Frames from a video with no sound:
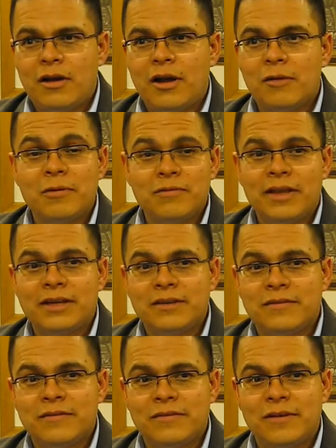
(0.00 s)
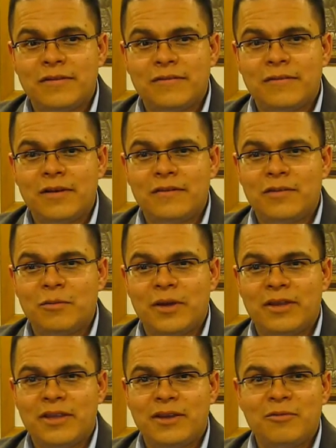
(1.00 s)
are reflective of the
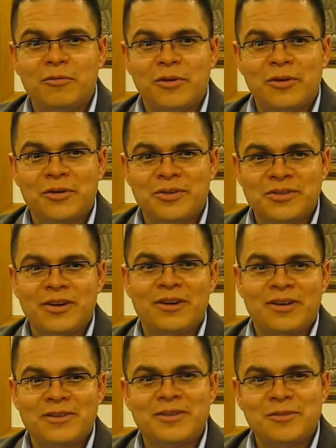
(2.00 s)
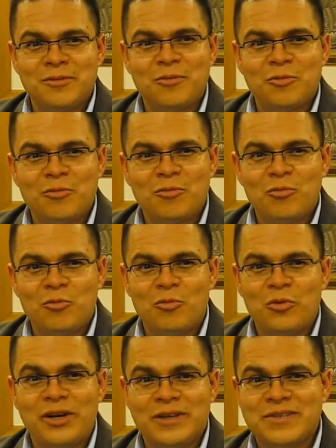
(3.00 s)
way that we're starting to
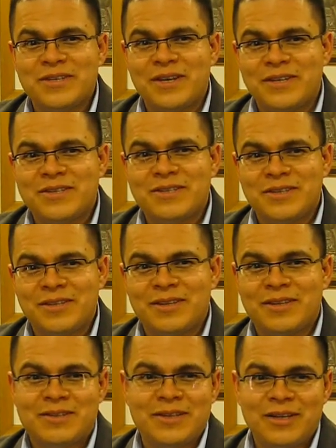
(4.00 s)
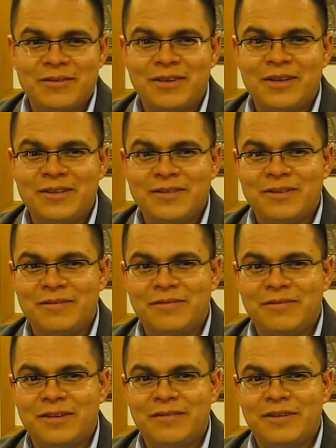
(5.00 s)
reassess the significance
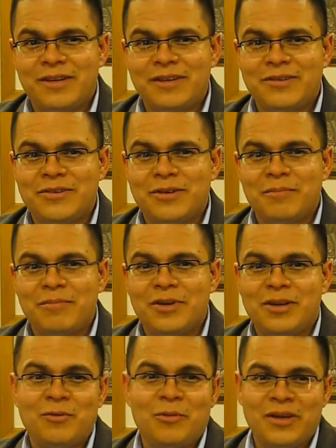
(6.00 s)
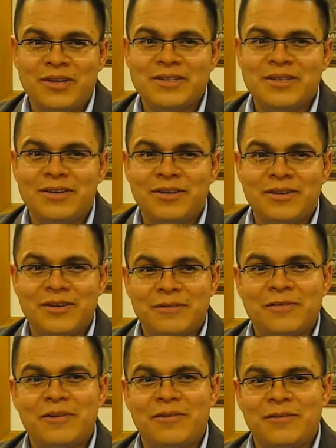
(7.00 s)
of kinship, but in ways that are
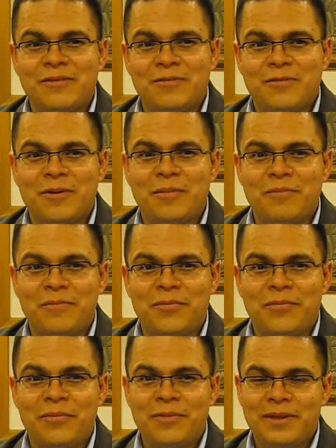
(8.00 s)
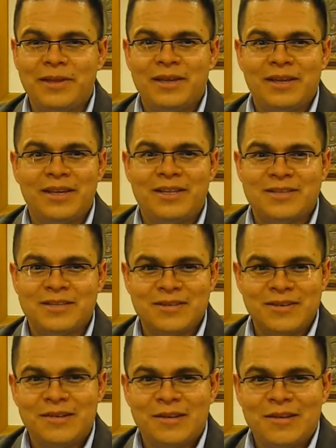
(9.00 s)
different from its